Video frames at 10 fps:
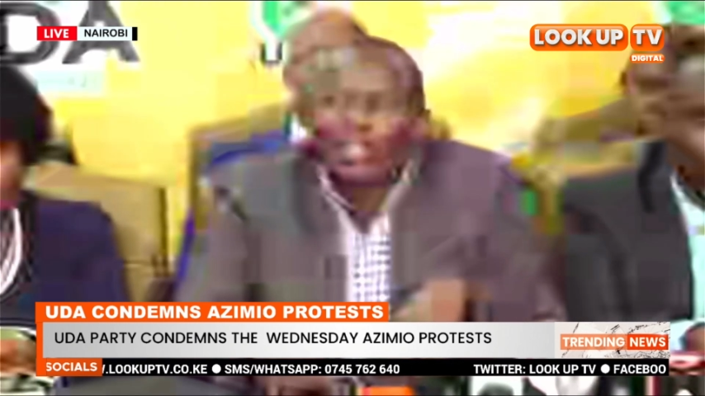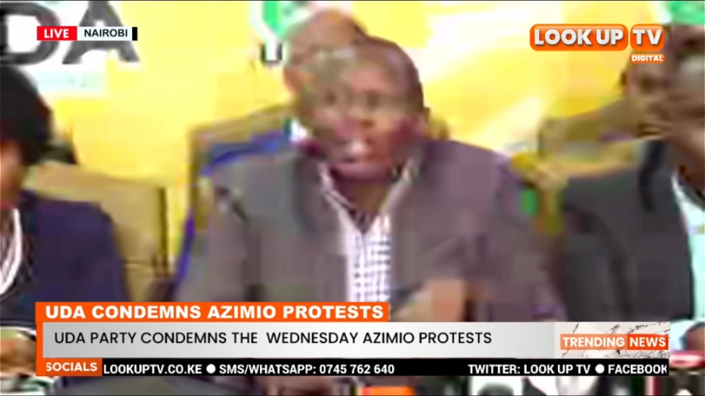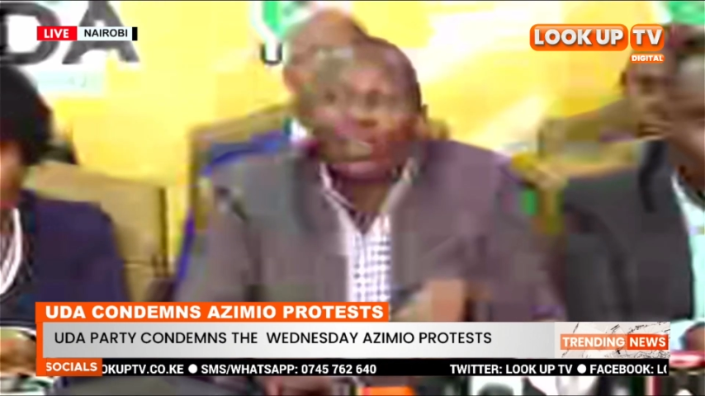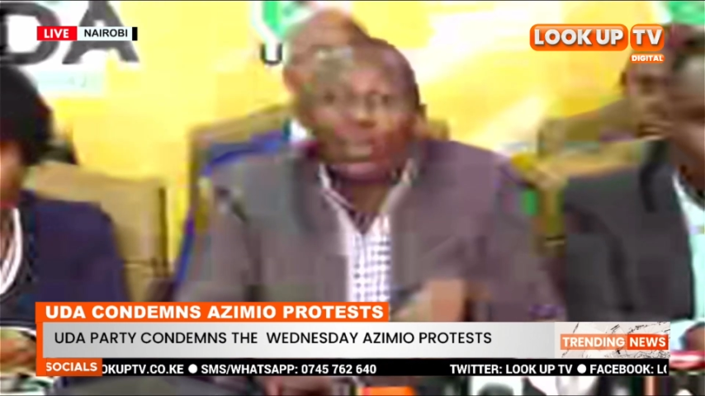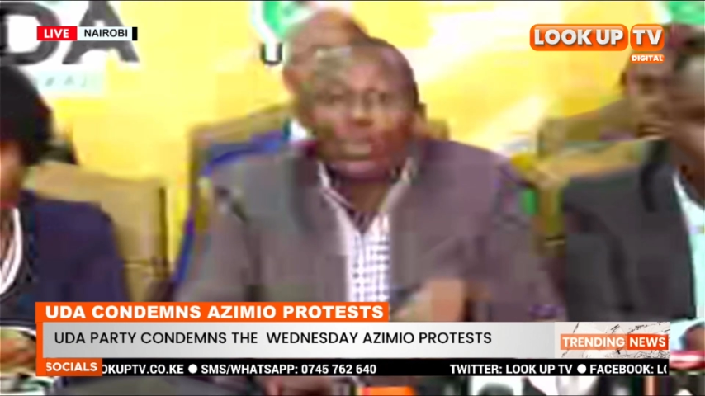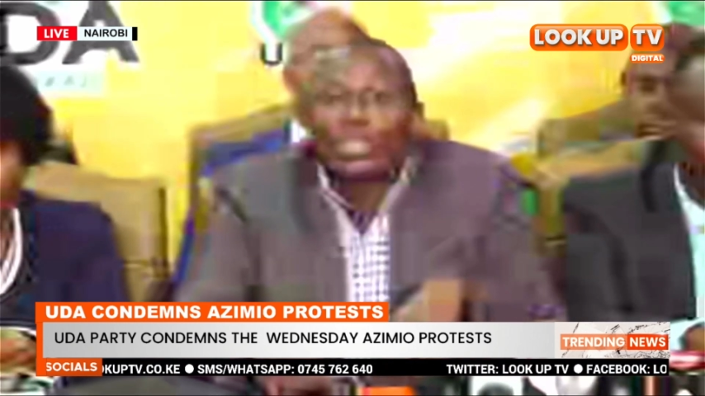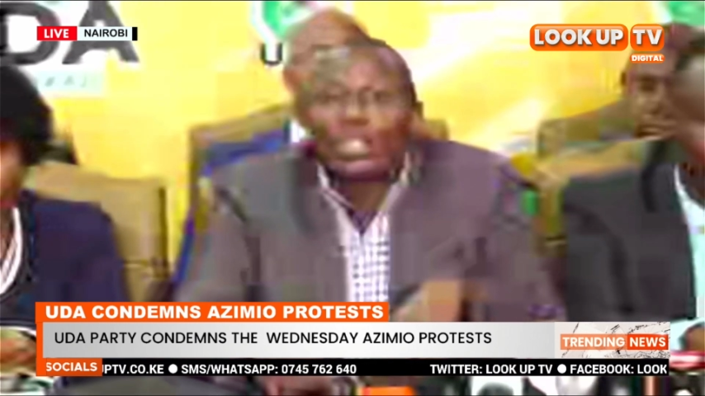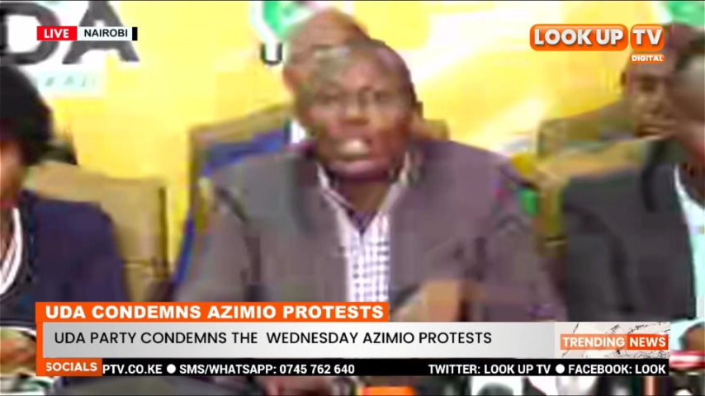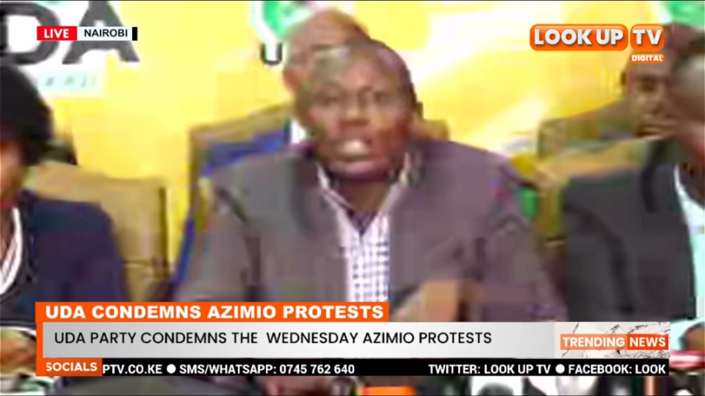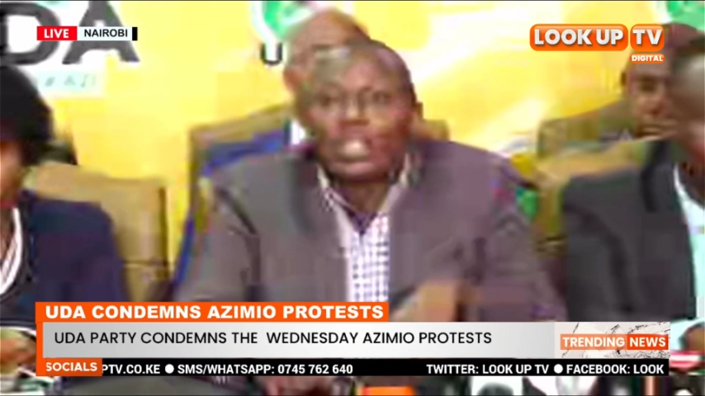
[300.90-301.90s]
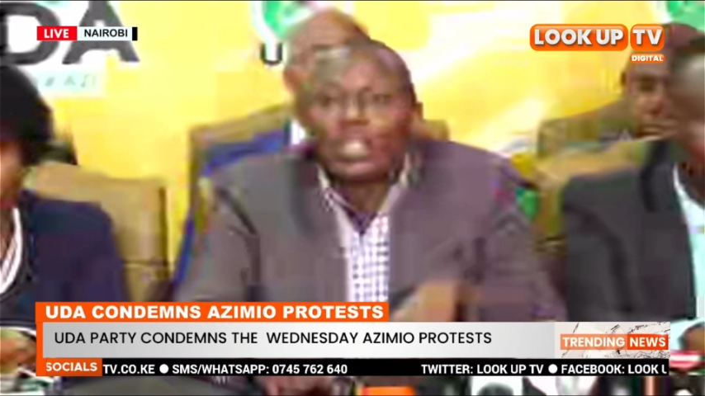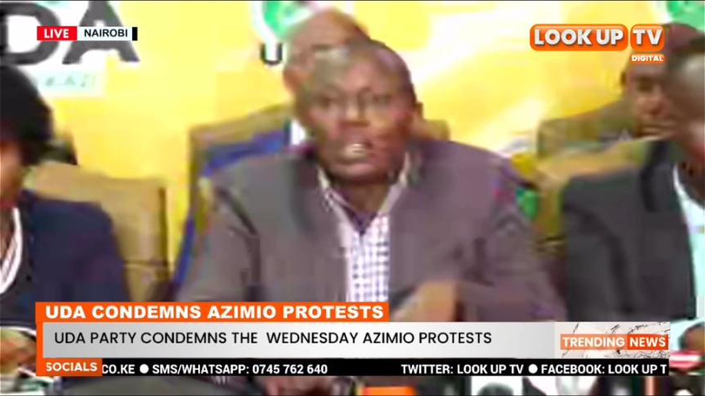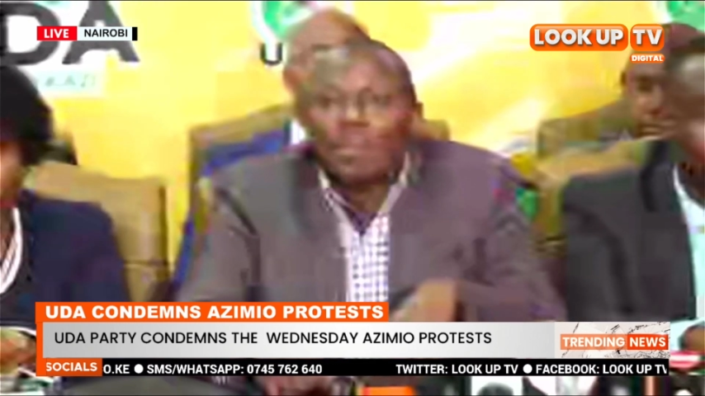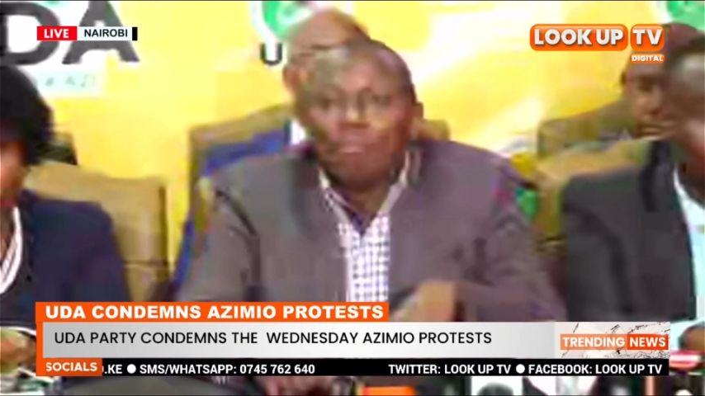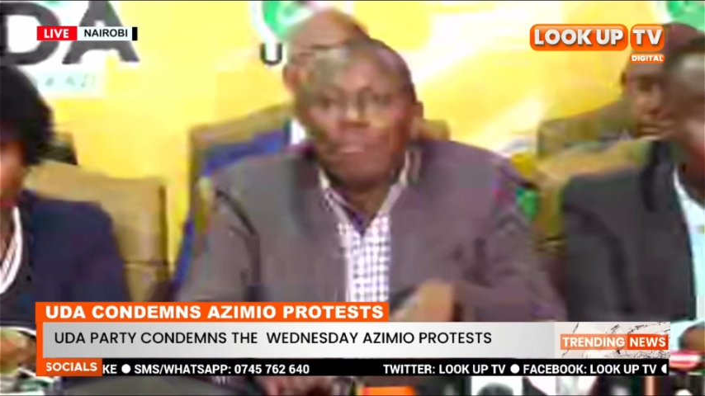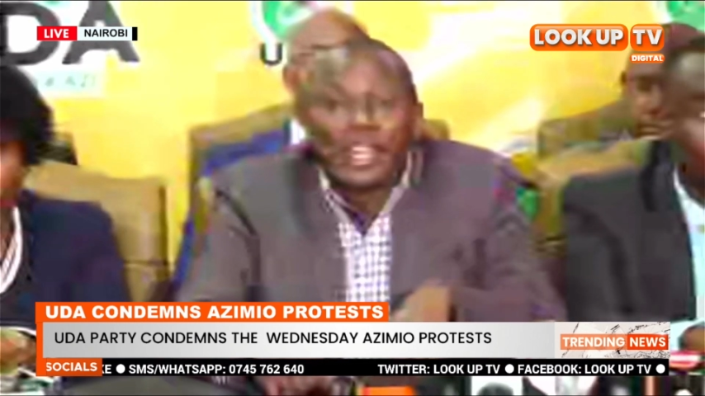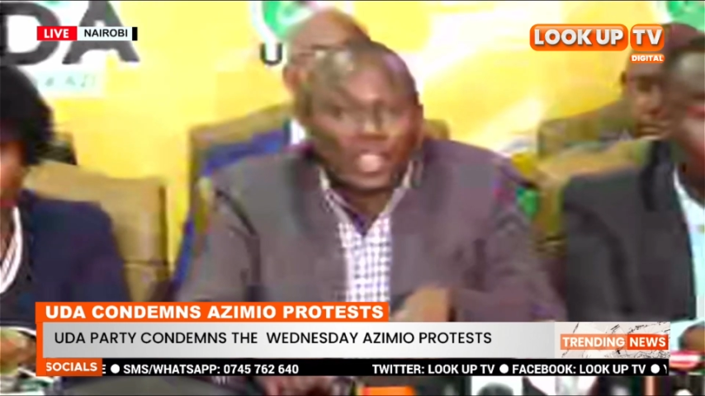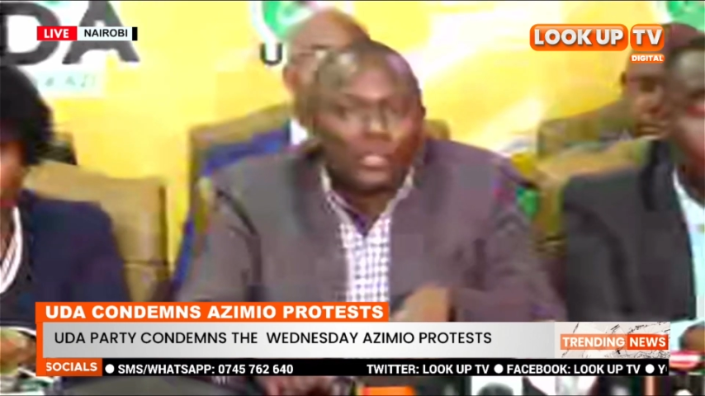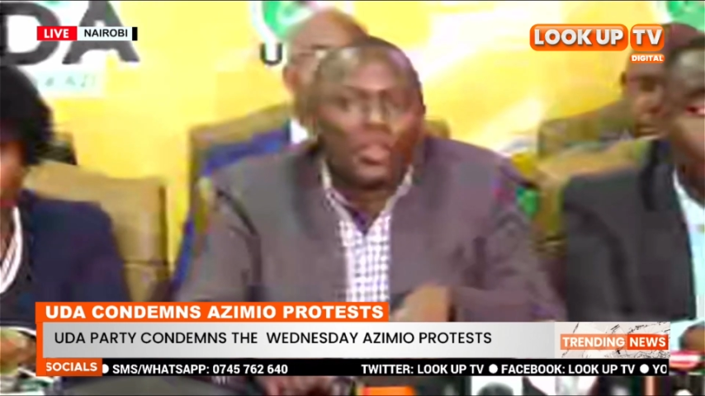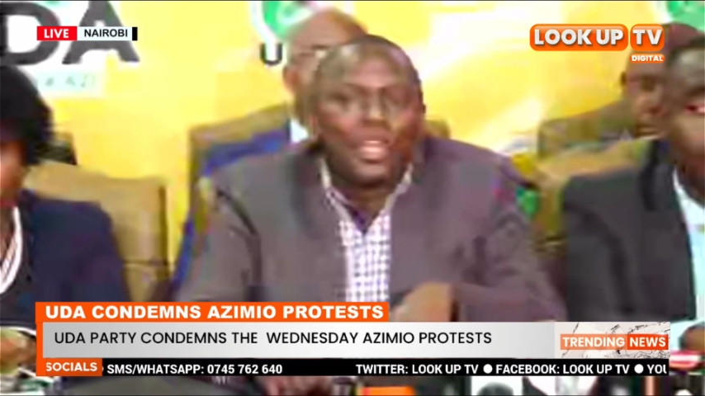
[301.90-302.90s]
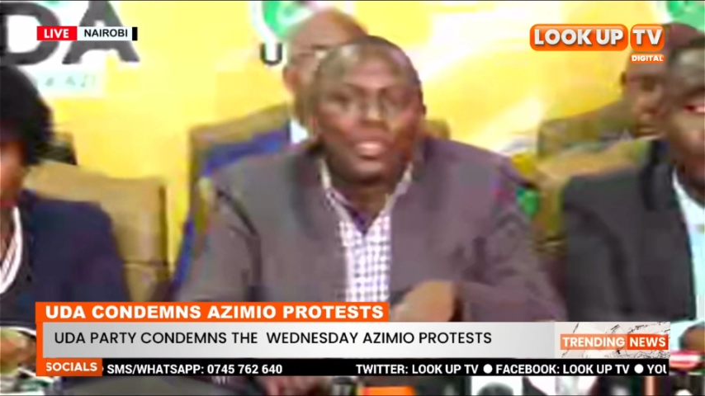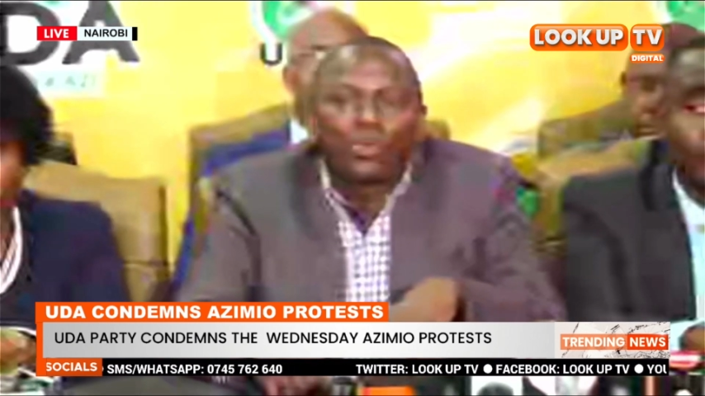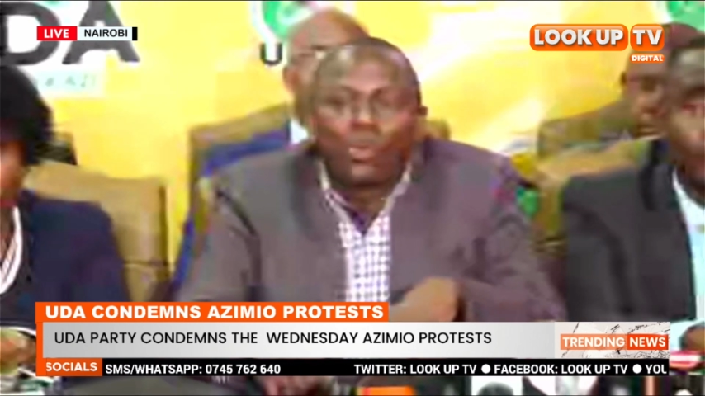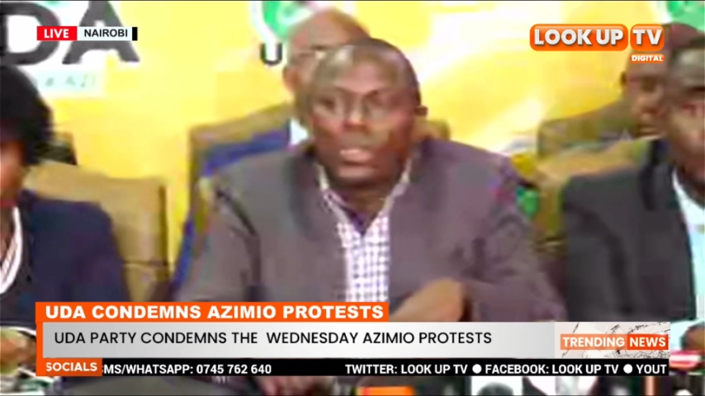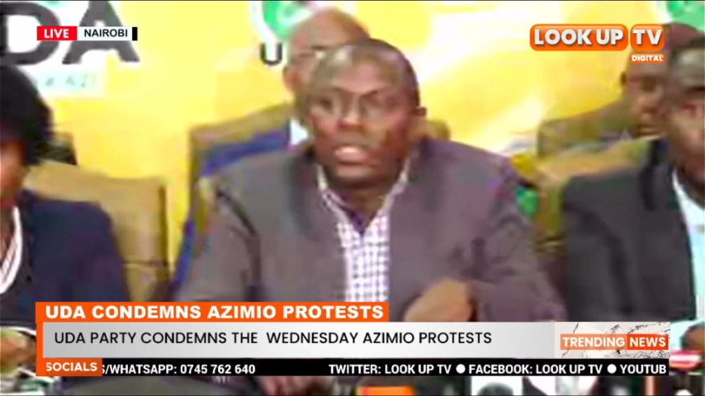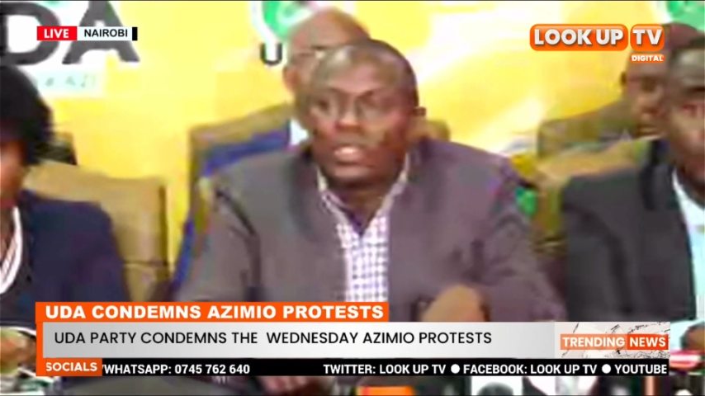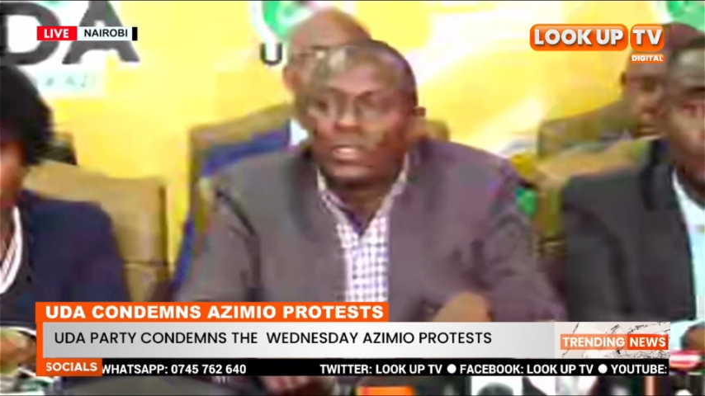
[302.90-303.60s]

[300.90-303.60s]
who could not make it to their schools,